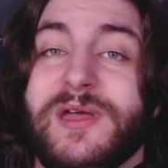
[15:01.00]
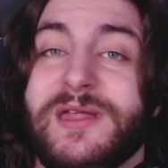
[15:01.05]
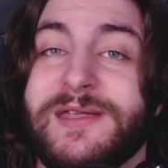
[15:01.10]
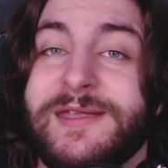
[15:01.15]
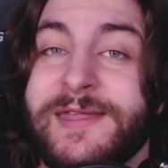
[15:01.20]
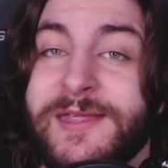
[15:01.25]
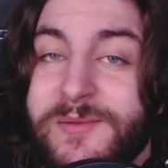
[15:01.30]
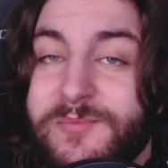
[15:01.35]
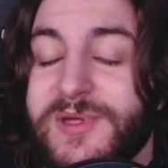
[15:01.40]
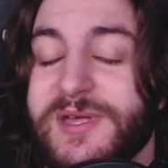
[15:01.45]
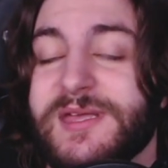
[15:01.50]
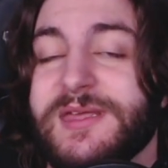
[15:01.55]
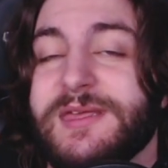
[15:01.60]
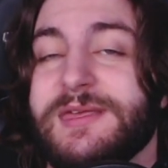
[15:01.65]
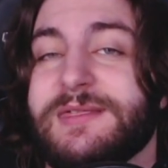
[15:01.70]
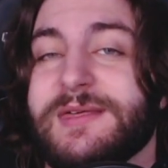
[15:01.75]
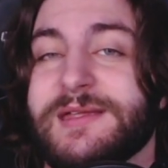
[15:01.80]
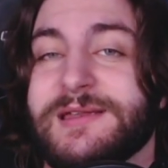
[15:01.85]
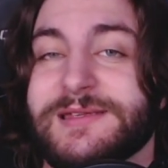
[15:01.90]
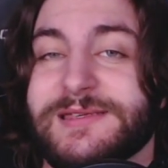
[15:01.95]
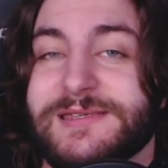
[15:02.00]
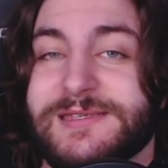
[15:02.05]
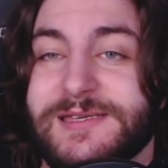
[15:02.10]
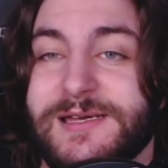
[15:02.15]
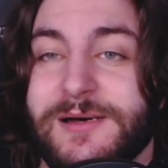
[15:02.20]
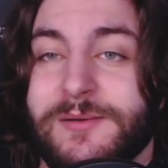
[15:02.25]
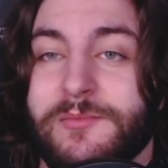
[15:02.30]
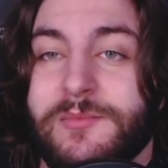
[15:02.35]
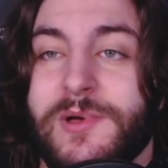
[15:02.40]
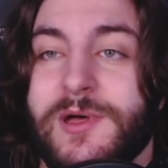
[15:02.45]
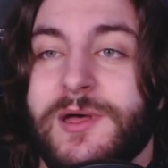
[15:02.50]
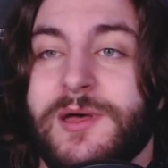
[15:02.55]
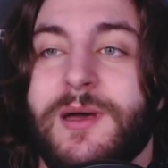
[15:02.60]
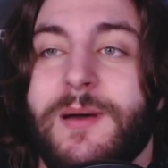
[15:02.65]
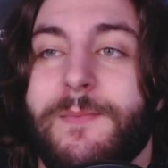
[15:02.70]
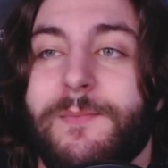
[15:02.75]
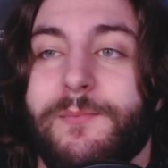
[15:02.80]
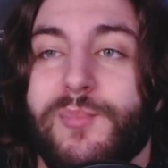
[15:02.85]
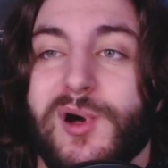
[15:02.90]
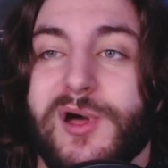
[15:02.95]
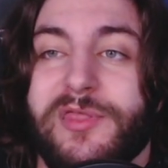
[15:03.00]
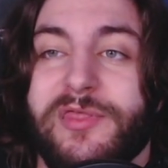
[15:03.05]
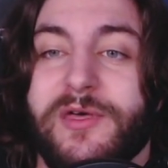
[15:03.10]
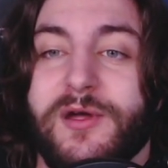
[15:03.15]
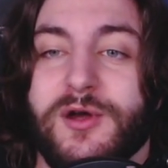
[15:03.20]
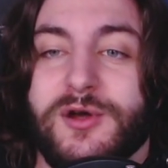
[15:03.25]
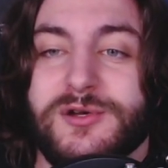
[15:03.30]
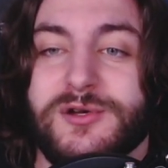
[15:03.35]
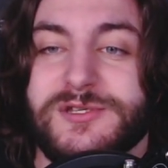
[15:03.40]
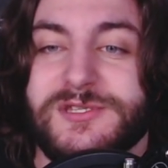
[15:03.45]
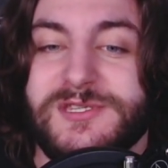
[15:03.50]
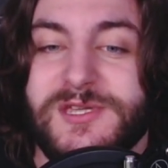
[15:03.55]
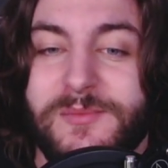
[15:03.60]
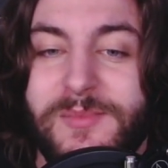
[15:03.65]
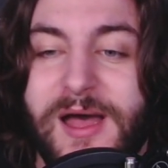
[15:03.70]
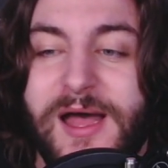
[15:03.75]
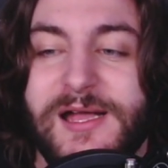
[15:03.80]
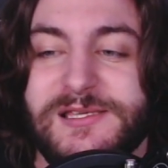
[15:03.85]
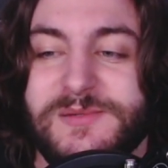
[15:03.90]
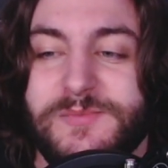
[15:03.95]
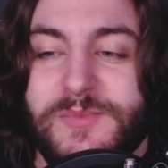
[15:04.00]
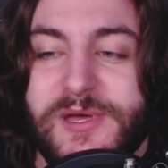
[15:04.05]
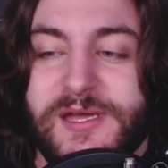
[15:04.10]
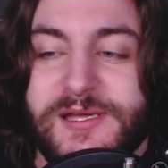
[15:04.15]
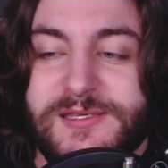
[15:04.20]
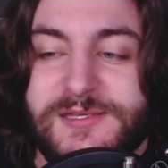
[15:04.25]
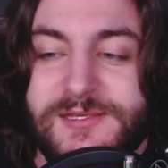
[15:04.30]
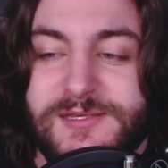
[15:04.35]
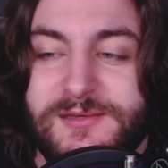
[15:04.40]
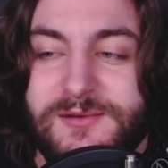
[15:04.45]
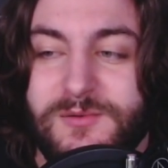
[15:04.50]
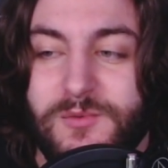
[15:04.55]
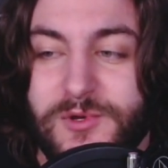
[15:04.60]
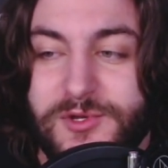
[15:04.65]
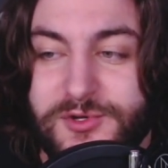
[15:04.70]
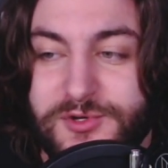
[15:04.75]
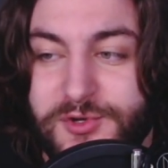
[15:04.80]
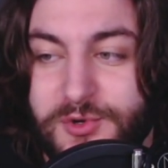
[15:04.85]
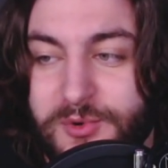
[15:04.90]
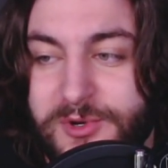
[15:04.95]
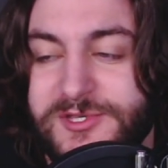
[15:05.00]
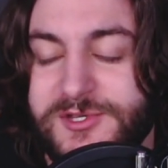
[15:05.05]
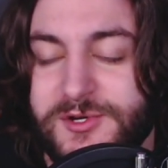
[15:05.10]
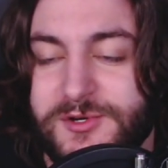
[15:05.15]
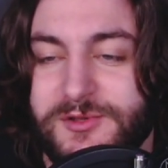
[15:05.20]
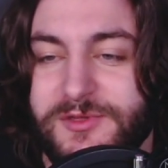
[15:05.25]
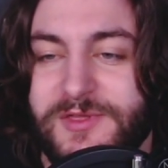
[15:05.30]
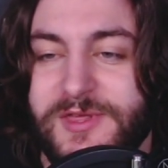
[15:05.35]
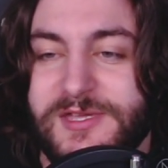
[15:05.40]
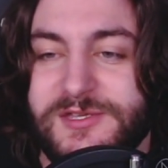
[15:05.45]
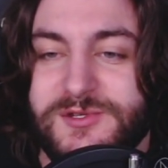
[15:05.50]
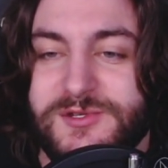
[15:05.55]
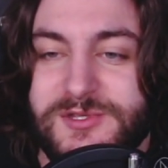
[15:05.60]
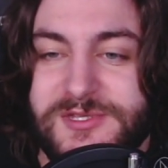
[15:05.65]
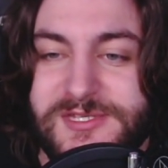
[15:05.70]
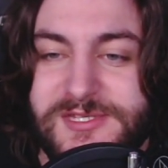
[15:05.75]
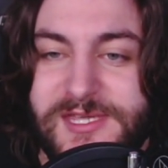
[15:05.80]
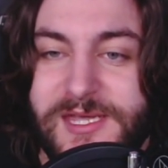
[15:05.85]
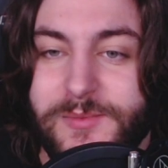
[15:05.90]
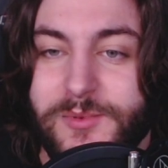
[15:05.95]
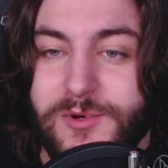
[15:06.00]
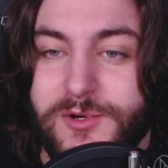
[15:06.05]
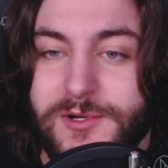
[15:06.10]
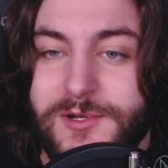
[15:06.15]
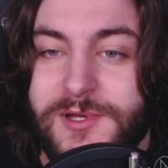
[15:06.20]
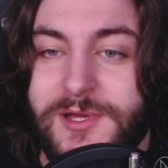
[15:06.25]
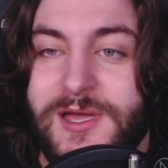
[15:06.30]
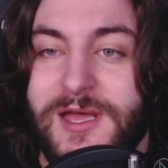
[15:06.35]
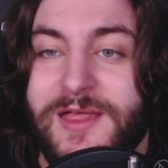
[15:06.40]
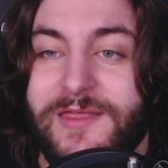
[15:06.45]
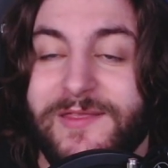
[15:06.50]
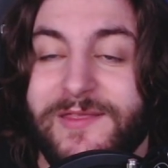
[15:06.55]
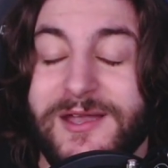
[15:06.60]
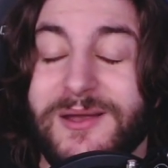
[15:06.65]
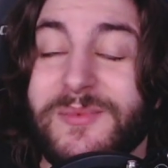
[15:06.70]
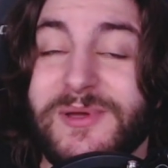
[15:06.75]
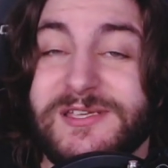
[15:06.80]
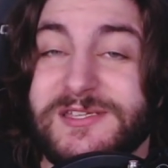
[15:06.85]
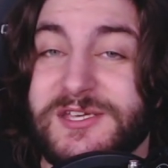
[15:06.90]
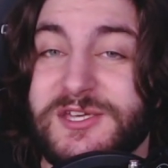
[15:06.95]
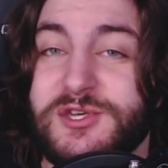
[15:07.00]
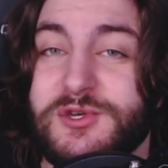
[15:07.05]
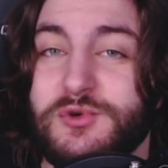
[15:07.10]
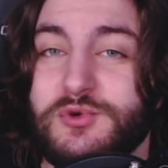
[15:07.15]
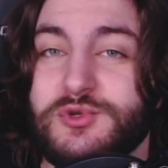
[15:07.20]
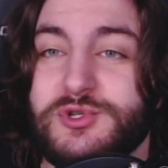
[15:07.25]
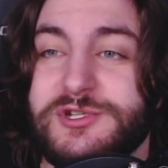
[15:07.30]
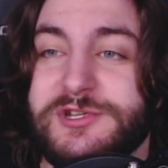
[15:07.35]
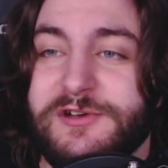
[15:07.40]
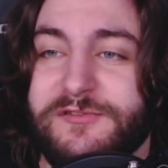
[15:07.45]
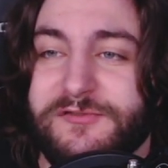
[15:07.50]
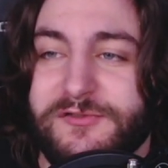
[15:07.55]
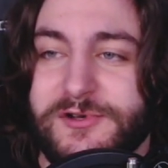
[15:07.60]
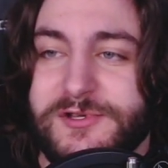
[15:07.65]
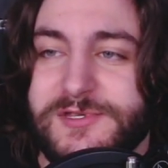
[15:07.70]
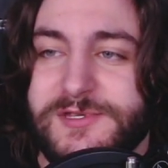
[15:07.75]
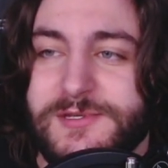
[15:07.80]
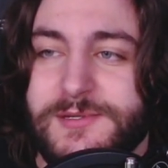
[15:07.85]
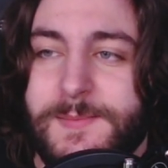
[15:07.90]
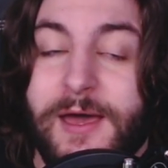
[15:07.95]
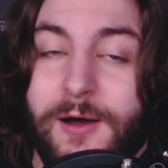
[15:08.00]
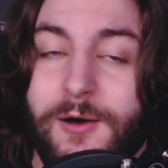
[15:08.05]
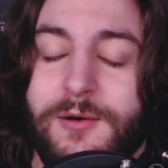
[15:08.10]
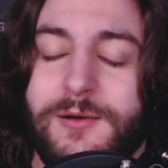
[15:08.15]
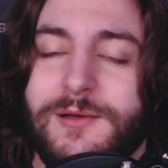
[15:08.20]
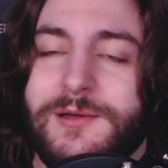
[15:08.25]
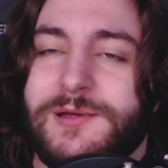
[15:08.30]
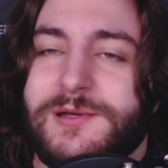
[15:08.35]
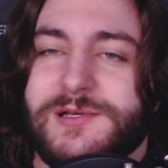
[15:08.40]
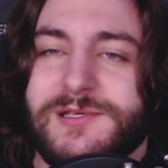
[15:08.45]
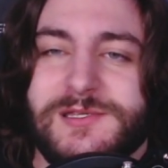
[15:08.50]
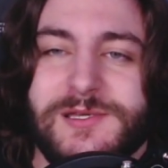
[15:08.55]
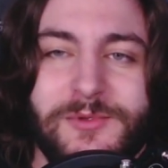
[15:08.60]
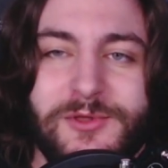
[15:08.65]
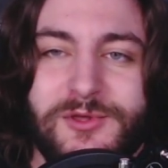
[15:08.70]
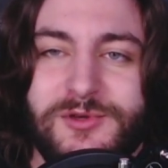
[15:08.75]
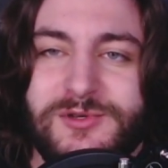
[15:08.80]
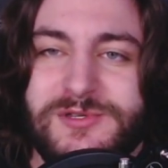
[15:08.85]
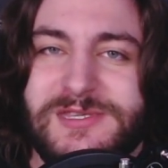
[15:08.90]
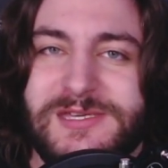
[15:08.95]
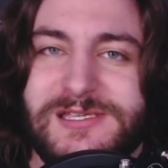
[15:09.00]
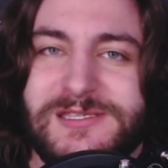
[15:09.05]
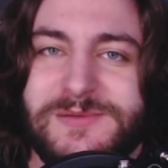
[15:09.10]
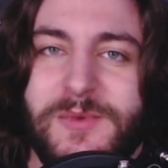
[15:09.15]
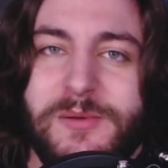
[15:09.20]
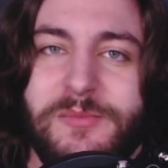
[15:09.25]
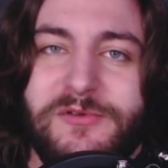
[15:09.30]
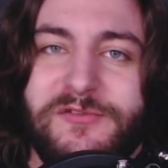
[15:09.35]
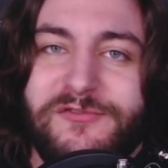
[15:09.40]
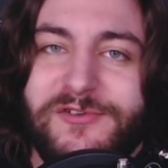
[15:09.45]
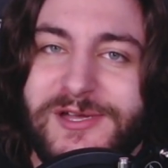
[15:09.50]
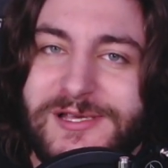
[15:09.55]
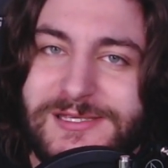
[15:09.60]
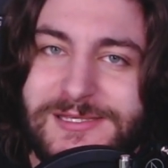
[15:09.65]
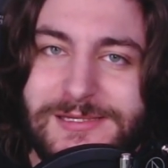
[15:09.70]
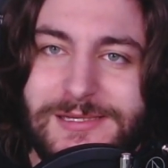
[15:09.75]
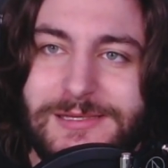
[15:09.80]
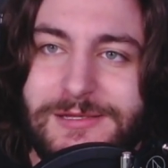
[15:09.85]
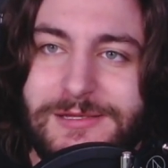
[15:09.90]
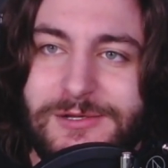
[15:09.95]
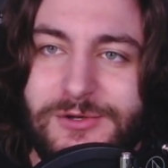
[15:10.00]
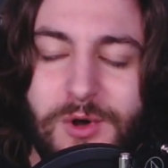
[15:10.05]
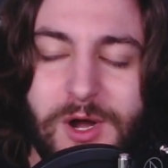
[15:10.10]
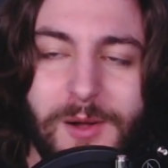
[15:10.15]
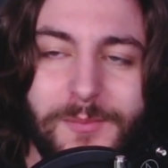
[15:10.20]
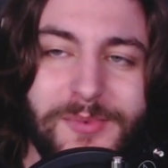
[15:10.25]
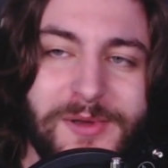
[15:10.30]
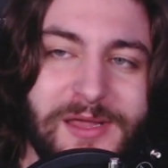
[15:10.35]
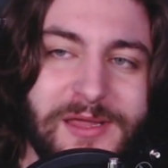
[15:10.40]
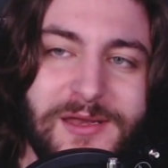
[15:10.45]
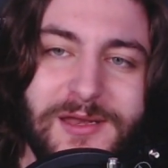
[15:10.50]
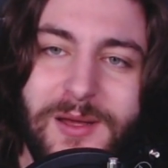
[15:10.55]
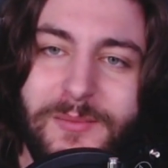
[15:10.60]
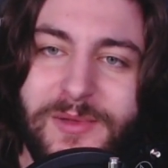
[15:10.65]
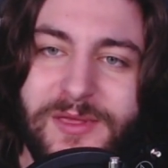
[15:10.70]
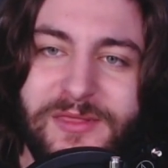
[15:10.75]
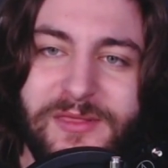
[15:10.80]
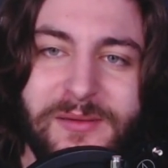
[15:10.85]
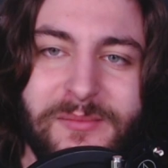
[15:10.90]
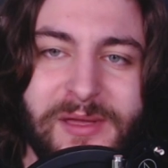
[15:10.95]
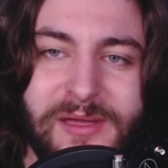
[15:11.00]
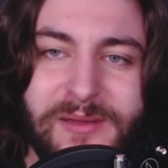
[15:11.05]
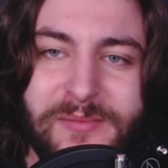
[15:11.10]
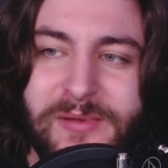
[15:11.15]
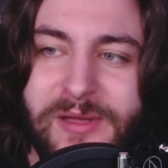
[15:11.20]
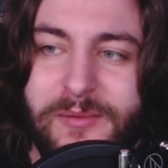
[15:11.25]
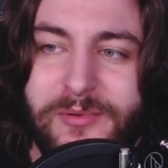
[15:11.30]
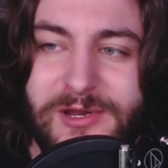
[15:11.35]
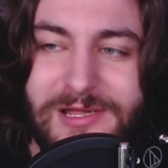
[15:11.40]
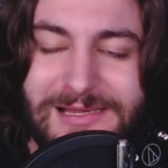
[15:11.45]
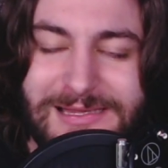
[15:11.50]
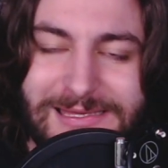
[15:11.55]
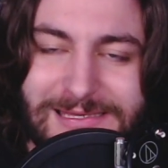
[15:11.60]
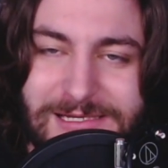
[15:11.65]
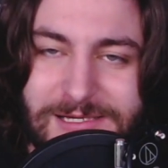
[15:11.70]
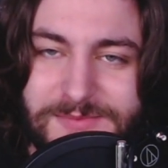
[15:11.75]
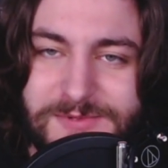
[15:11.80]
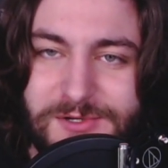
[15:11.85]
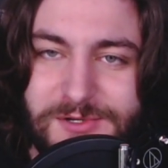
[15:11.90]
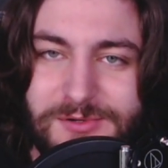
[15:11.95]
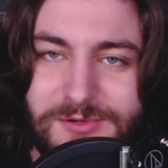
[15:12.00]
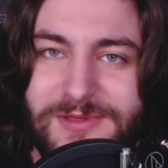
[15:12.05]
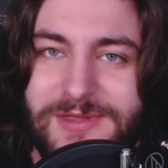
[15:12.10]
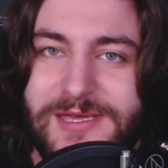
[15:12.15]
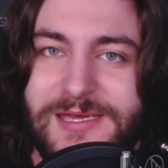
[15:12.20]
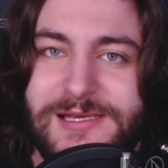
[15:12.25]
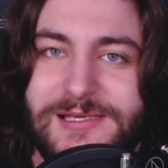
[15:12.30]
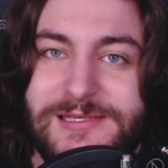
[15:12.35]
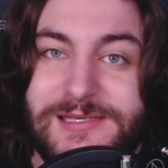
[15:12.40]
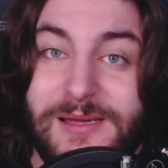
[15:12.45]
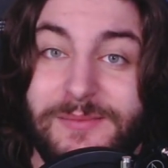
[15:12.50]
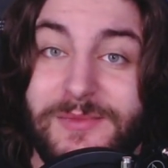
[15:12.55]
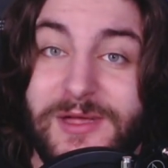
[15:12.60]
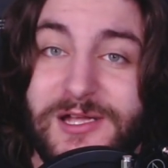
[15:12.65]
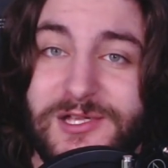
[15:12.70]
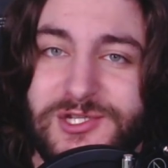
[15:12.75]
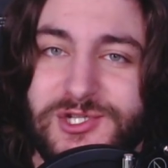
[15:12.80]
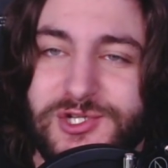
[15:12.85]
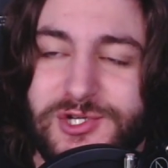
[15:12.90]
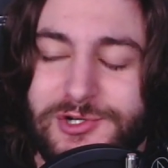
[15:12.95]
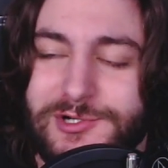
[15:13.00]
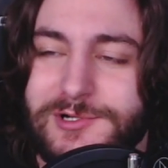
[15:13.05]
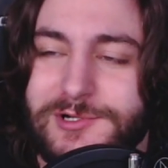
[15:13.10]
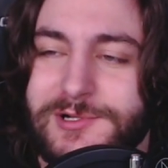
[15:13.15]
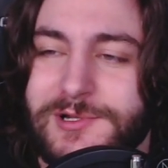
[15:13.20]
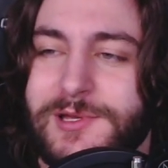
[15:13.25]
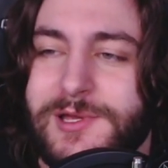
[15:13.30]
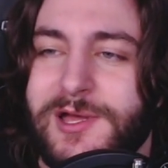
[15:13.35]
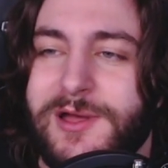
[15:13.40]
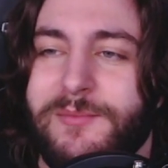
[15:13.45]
be a nitpicky thing to some, but there are some aspects when you're doing certain things on the Saber that it makes a huge difference. Now, some of those things may be fixed in the new update. I mean, they may be able to clean up certain things. I'm not sure.